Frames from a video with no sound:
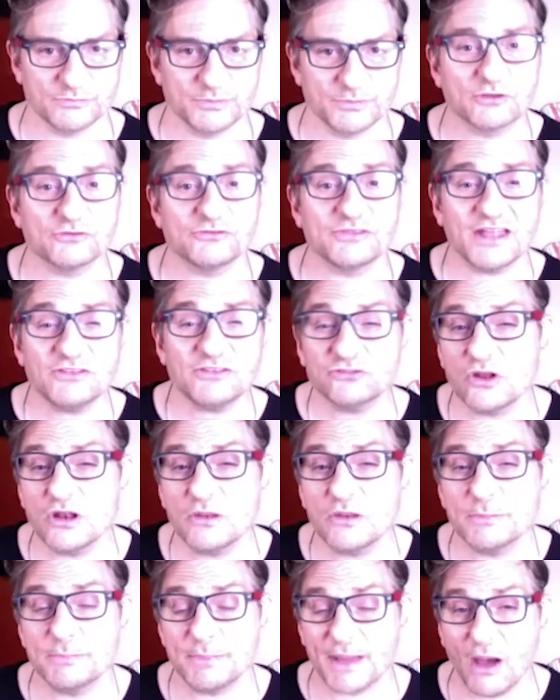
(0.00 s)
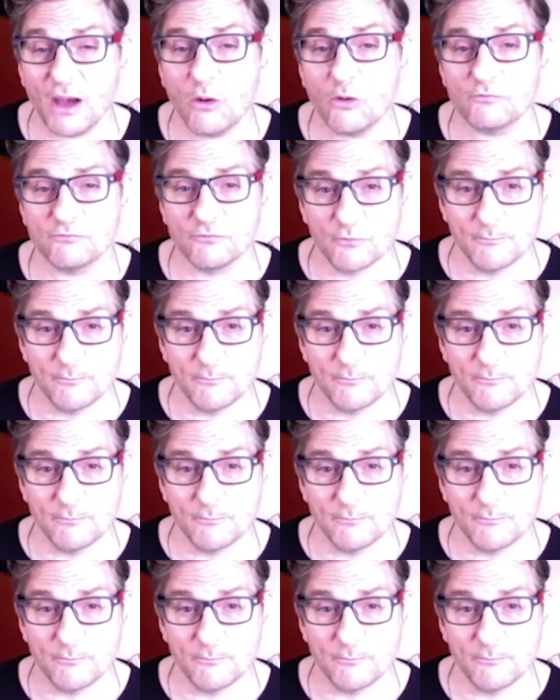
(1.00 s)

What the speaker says: Because that's going to be powerful